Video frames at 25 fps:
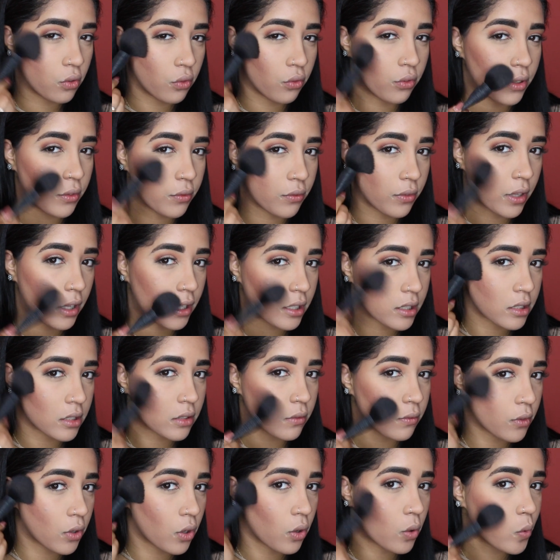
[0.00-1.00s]
reflex
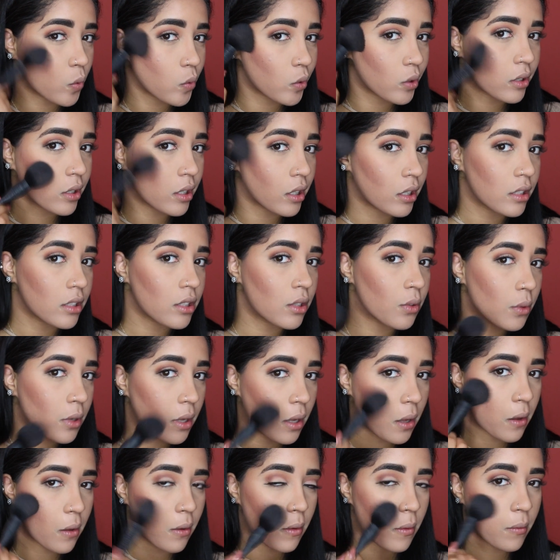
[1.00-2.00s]
of gold into
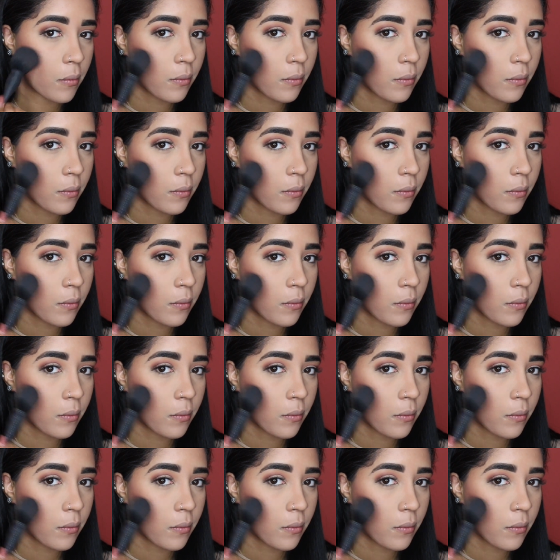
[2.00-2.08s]
it.